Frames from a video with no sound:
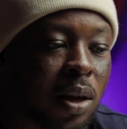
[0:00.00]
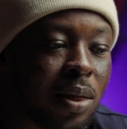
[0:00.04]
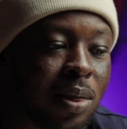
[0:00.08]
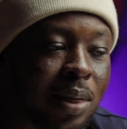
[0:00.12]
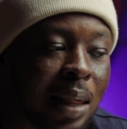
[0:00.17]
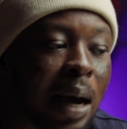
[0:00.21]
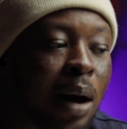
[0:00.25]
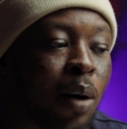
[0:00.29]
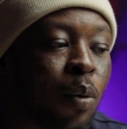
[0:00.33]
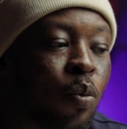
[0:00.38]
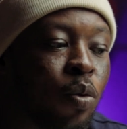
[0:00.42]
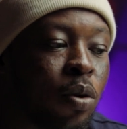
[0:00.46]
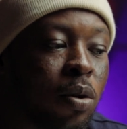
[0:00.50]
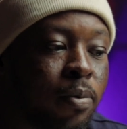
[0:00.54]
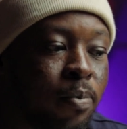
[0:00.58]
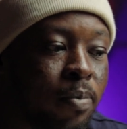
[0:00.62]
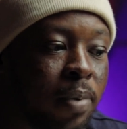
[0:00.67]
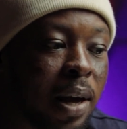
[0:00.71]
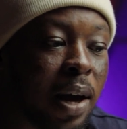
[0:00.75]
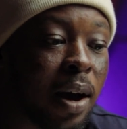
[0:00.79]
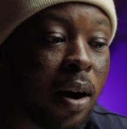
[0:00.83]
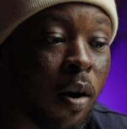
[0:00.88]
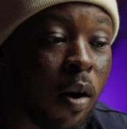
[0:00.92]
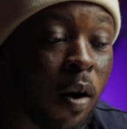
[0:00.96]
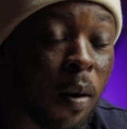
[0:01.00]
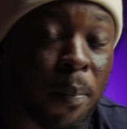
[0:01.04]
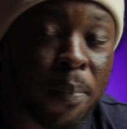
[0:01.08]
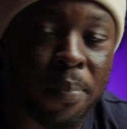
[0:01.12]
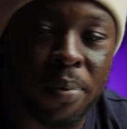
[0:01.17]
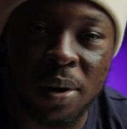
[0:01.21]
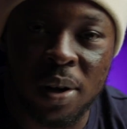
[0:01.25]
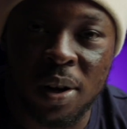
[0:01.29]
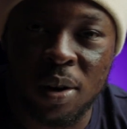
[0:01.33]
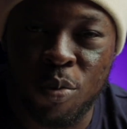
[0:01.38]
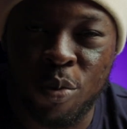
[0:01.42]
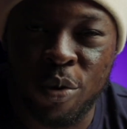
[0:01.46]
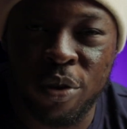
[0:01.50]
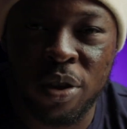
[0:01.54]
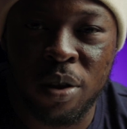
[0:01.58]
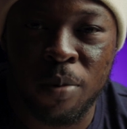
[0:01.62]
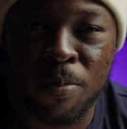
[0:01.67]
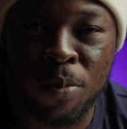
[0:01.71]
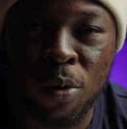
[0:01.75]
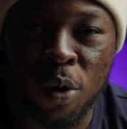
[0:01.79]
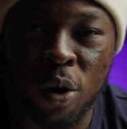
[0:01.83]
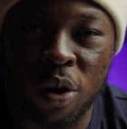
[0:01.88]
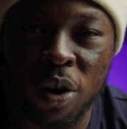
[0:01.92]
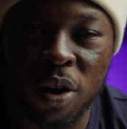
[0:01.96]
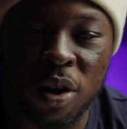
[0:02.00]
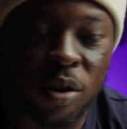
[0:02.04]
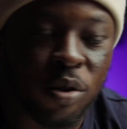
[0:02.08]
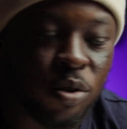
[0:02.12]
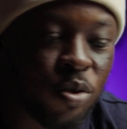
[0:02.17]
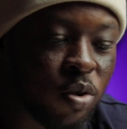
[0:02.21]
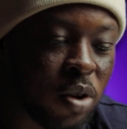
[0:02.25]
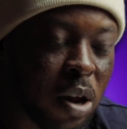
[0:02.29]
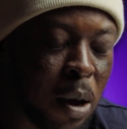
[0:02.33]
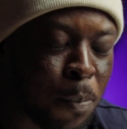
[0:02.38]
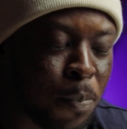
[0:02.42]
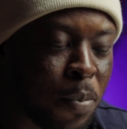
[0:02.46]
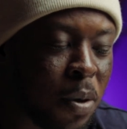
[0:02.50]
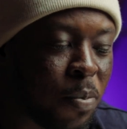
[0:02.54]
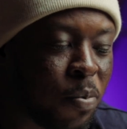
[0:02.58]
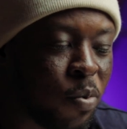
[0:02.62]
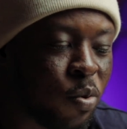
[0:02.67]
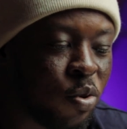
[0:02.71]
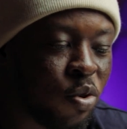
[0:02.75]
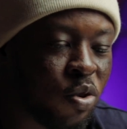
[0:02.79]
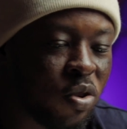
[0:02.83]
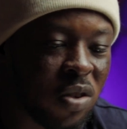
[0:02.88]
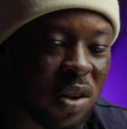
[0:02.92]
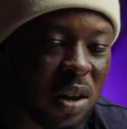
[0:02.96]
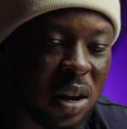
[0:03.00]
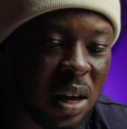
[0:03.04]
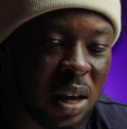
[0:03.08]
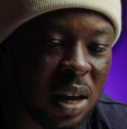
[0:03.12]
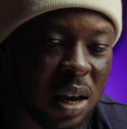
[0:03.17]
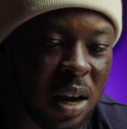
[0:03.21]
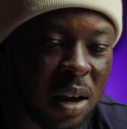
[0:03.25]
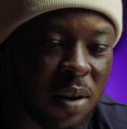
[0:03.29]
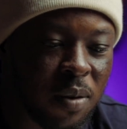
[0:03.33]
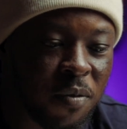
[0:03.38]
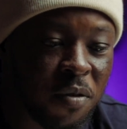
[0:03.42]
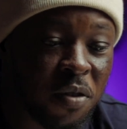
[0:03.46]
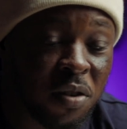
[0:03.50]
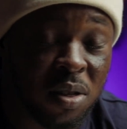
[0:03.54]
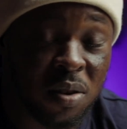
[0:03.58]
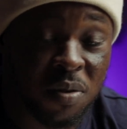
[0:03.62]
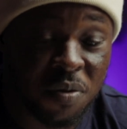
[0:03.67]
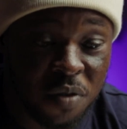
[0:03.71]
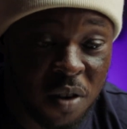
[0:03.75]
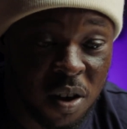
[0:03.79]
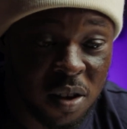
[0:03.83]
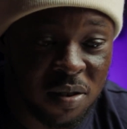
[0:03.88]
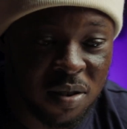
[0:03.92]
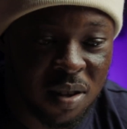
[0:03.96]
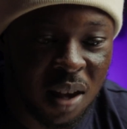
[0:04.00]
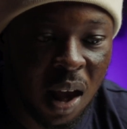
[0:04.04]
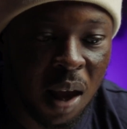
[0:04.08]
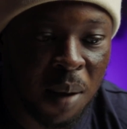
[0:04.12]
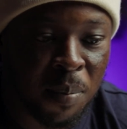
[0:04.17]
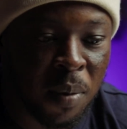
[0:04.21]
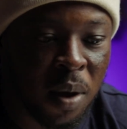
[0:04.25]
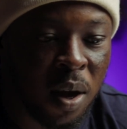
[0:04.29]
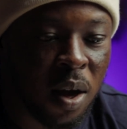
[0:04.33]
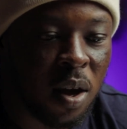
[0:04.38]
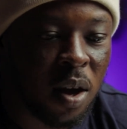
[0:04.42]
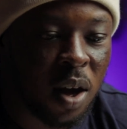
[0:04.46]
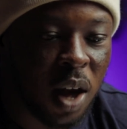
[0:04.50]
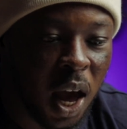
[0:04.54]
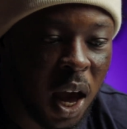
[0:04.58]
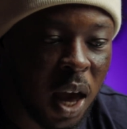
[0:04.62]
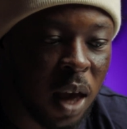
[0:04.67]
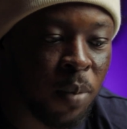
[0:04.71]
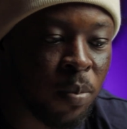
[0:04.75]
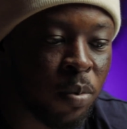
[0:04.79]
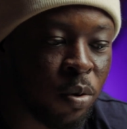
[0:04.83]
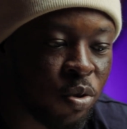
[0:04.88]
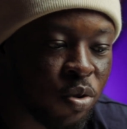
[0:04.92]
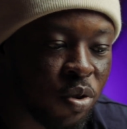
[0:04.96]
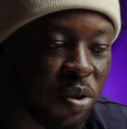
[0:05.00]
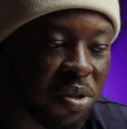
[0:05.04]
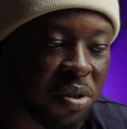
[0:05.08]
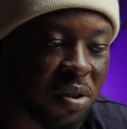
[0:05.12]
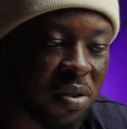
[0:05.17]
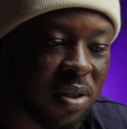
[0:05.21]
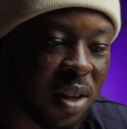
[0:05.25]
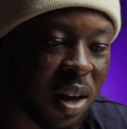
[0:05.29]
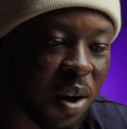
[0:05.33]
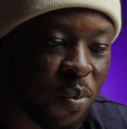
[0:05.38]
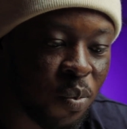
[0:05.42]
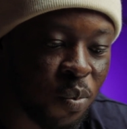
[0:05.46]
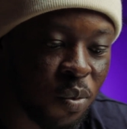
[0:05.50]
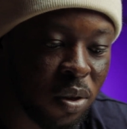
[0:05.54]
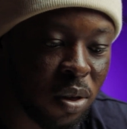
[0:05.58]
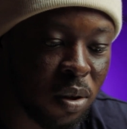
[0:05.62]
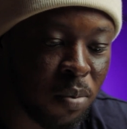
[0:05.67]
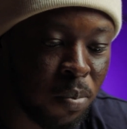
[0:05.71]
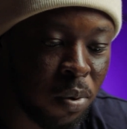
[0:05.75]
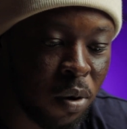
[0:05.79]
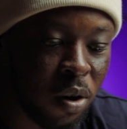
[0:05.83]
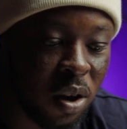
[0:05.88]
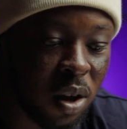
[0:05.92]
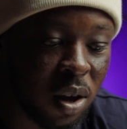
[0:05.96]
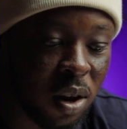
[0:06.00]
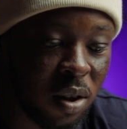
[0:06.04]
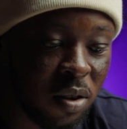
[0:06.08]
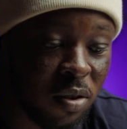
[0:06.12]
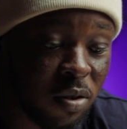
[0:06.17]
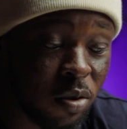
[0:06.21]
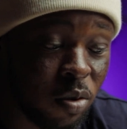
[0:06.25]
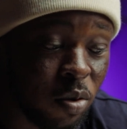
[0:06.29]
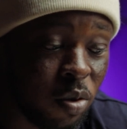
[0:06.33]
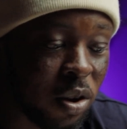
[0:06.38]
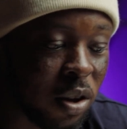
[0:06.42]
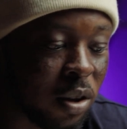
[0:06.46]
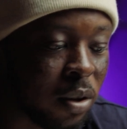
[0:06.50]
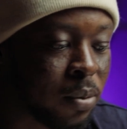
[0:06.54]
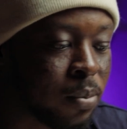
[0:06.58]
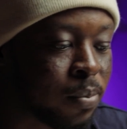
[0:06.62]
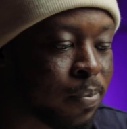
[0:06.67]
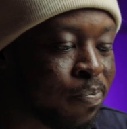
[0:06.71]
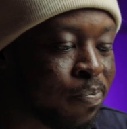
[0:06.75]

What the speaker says: that would be accompanied with the plugin, so that people using it for the first time are able to understand what the plugin is doing.